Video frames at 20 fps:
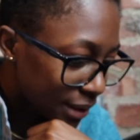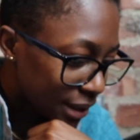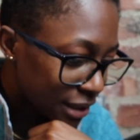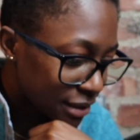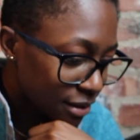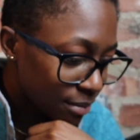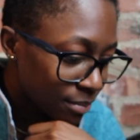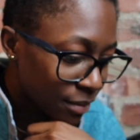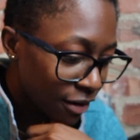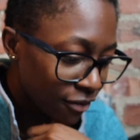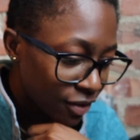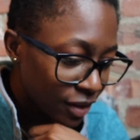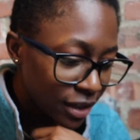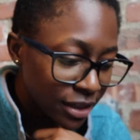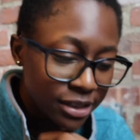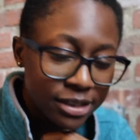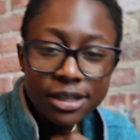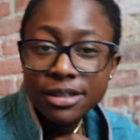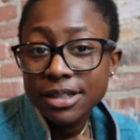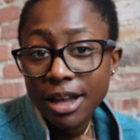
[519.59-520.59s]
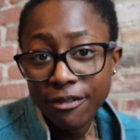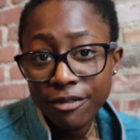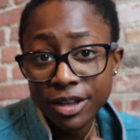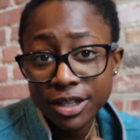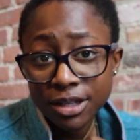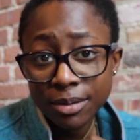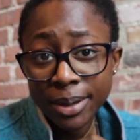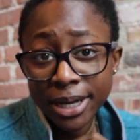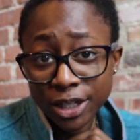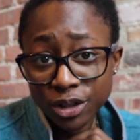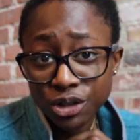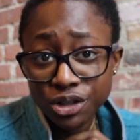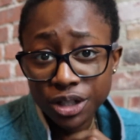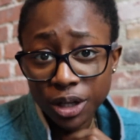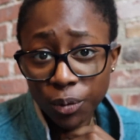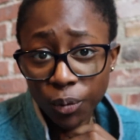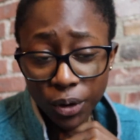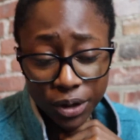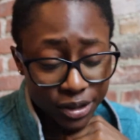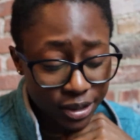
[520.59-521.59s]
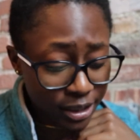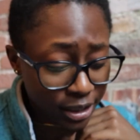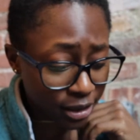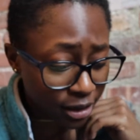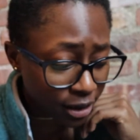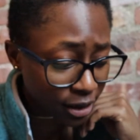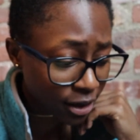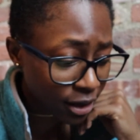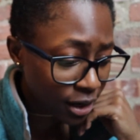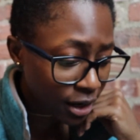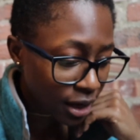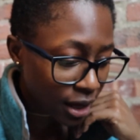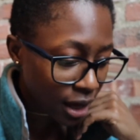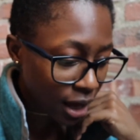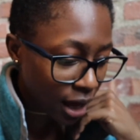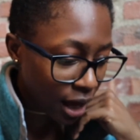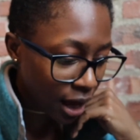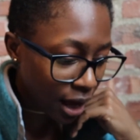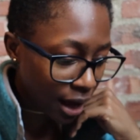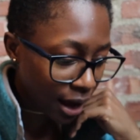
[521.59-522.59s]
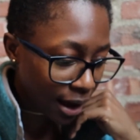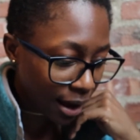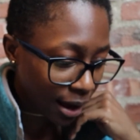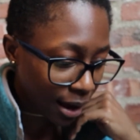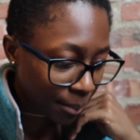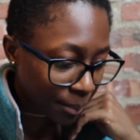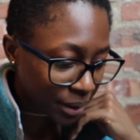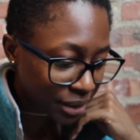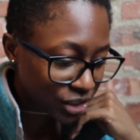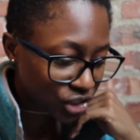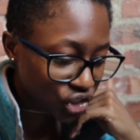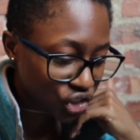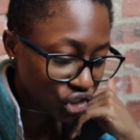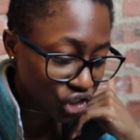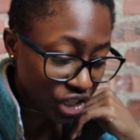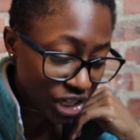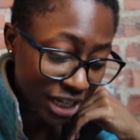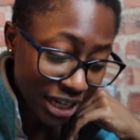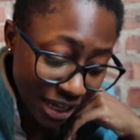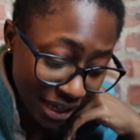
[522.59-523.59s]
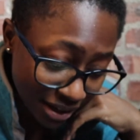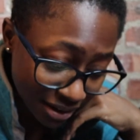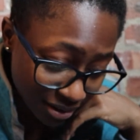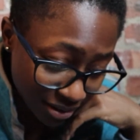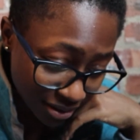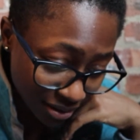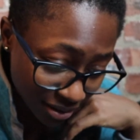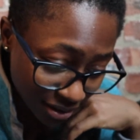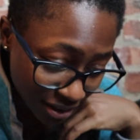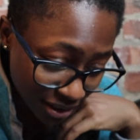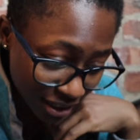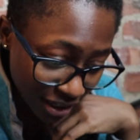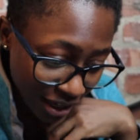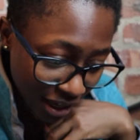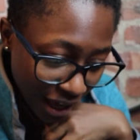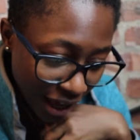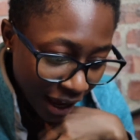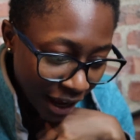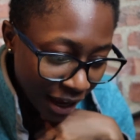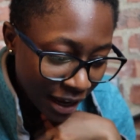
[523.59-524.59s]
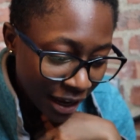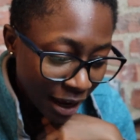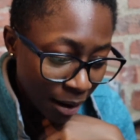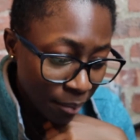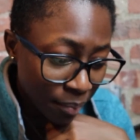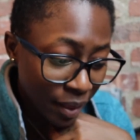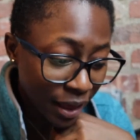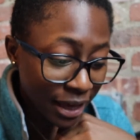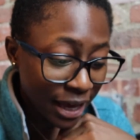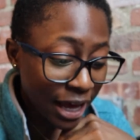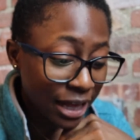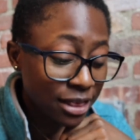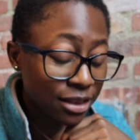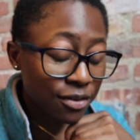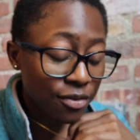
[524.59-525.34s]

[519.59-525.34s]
Some definitely some interesting ones here. Chicken, I am like at